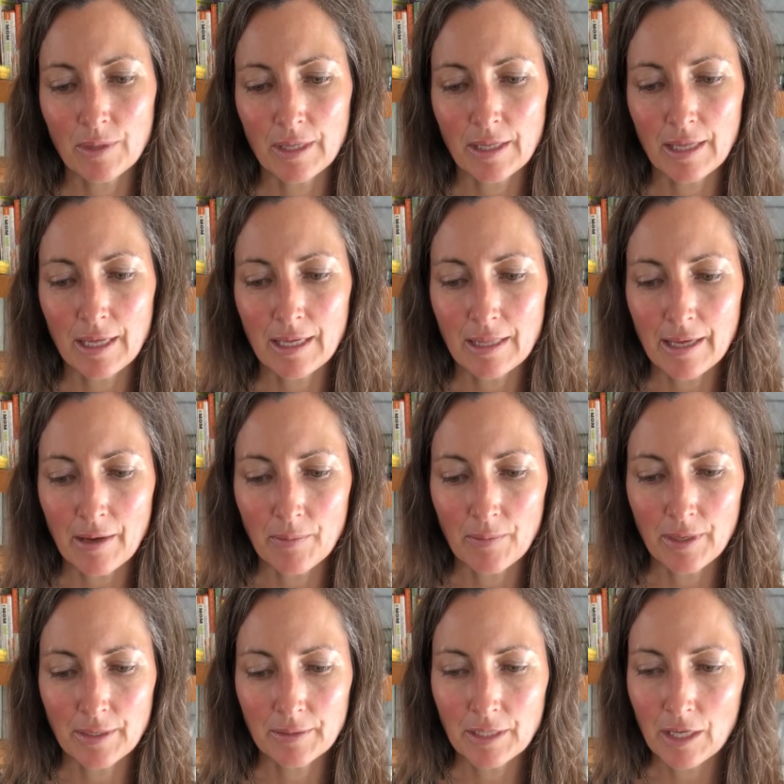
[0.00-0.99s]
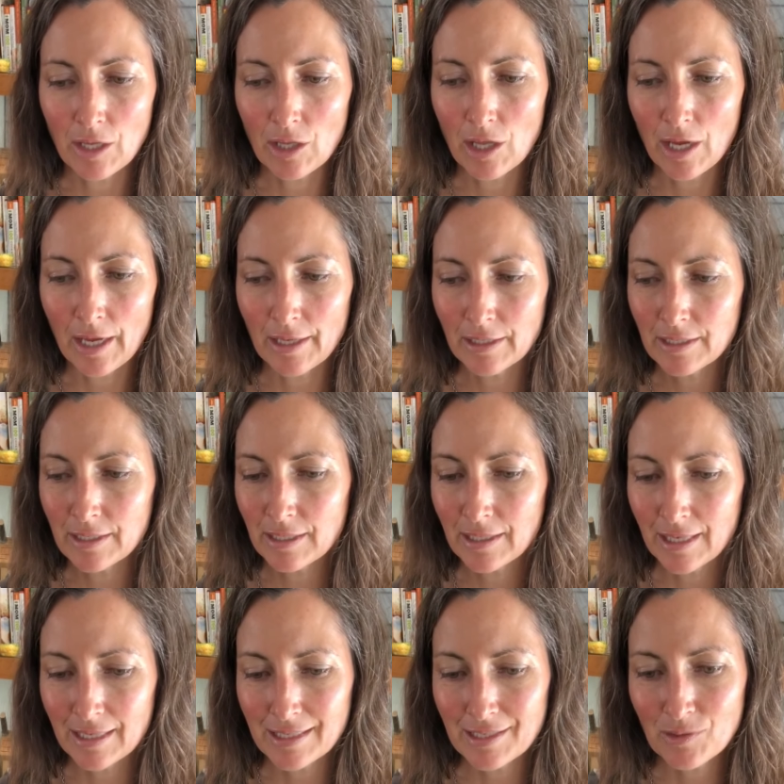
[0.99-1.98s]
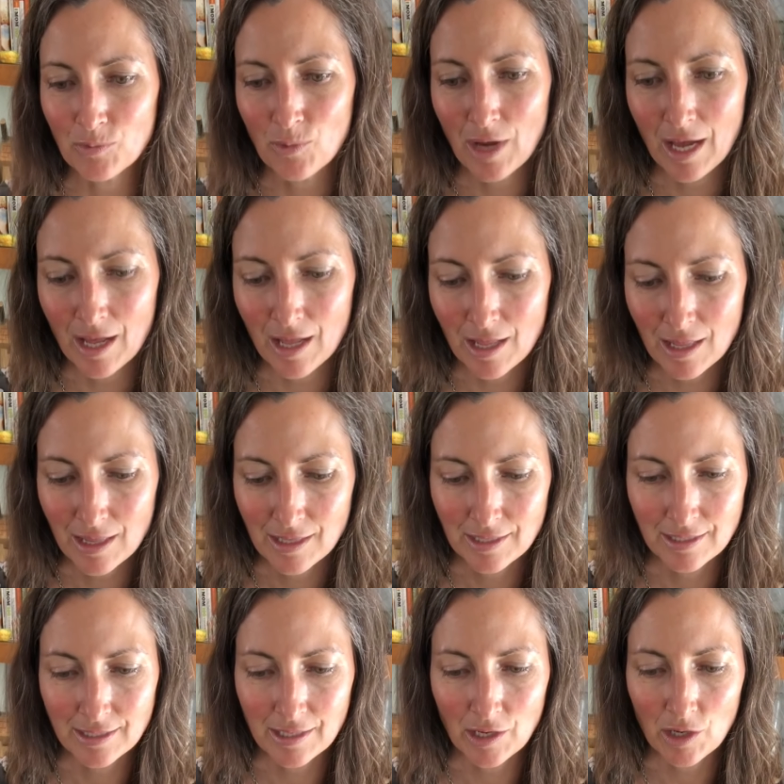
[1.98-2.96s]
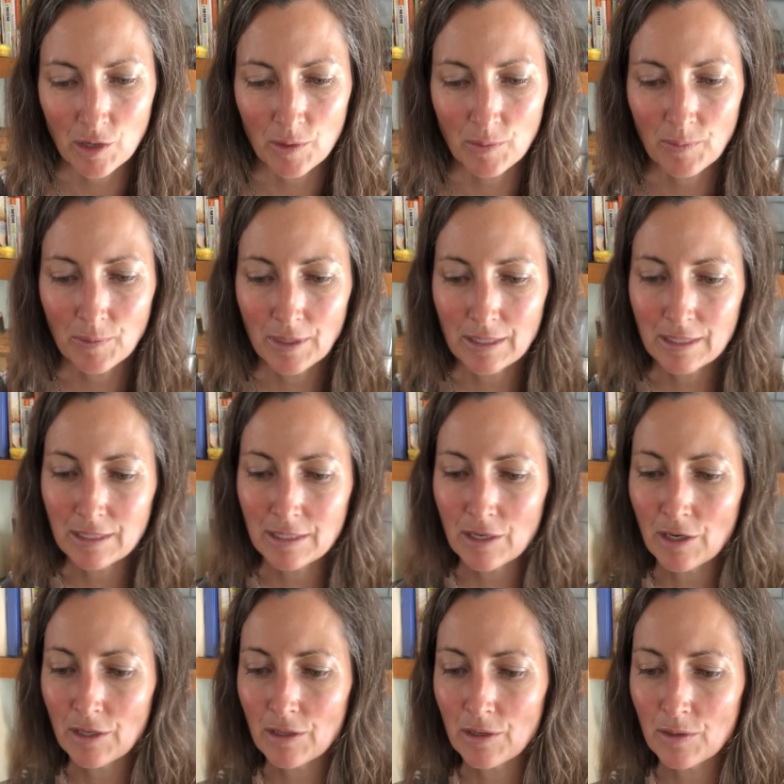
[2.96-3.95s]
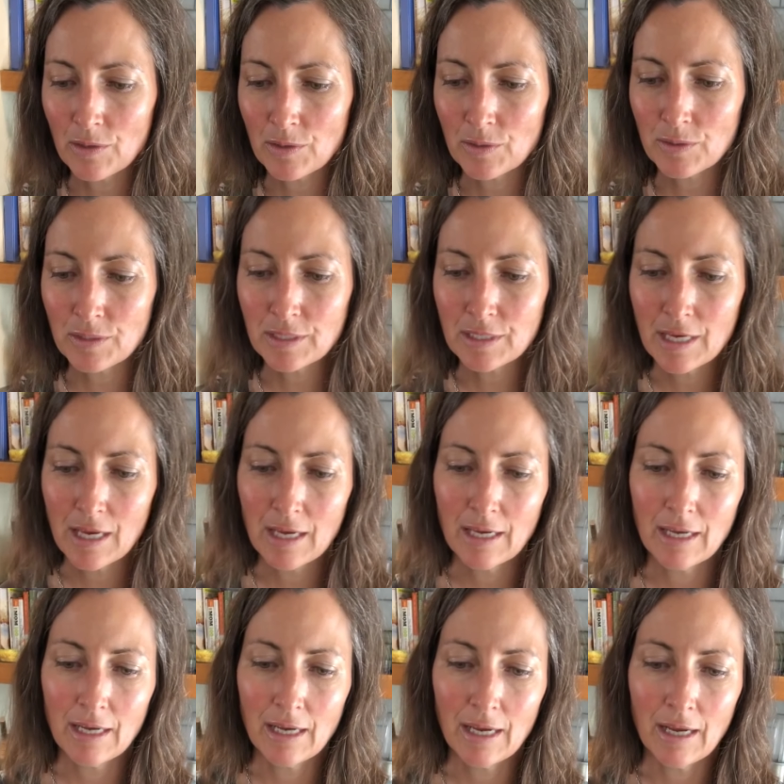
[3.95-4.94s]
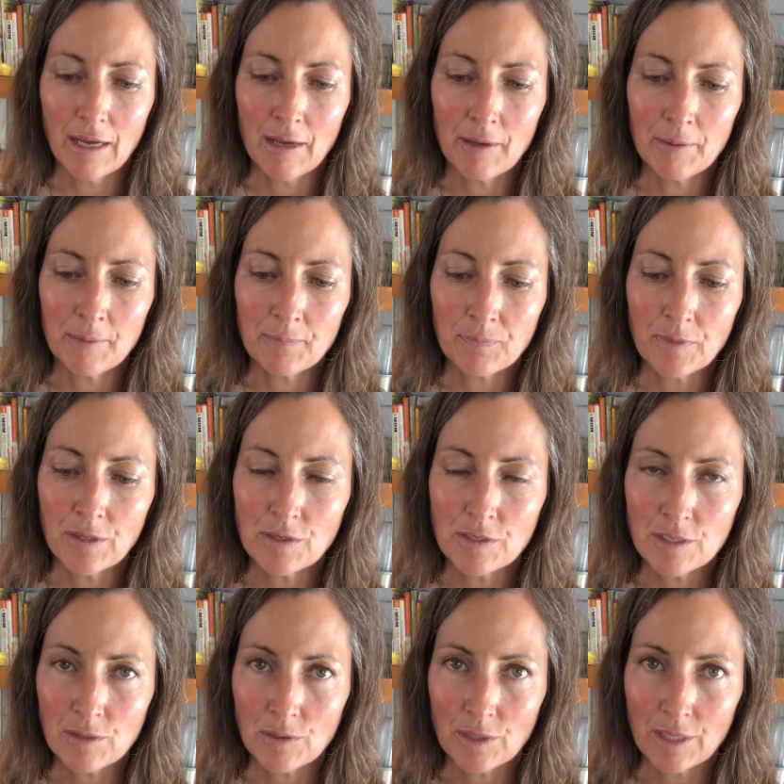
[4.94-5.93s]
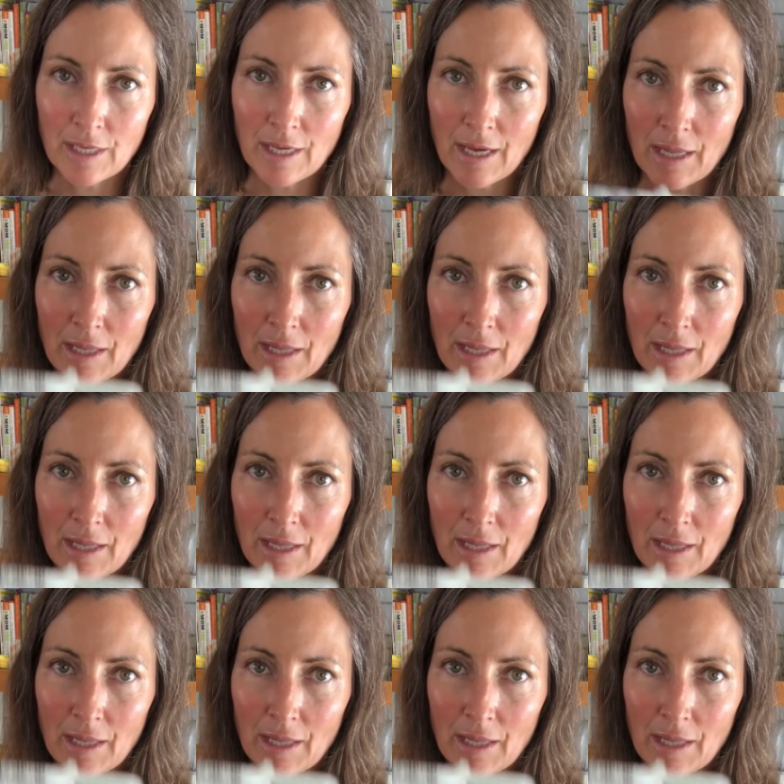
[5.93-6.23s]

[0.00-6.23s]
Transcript: really like that one a lot as well. So I'm gonna start those. Here's an early